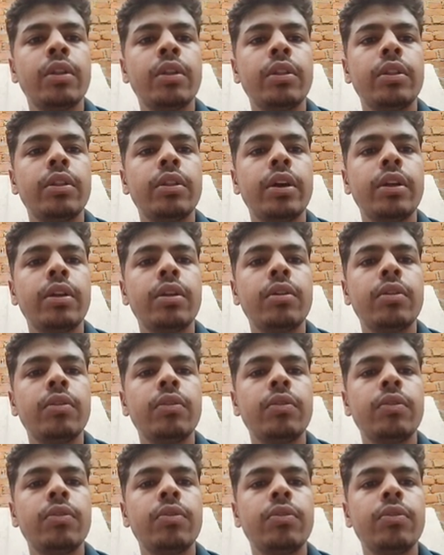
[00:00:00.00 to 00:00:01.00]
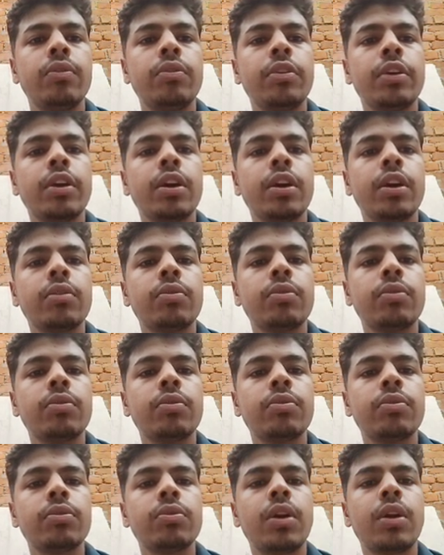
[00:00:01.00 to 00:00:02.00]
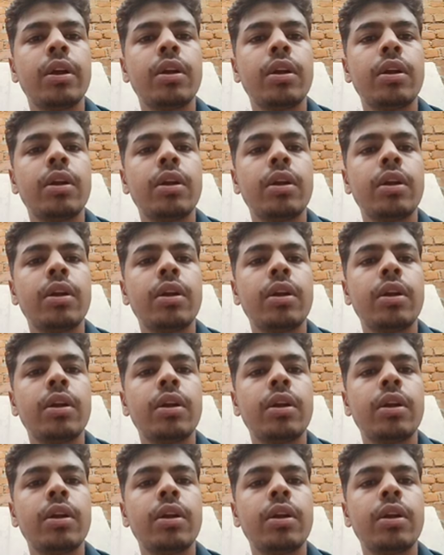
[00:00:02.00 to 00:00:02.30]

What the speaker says: Then we have compared.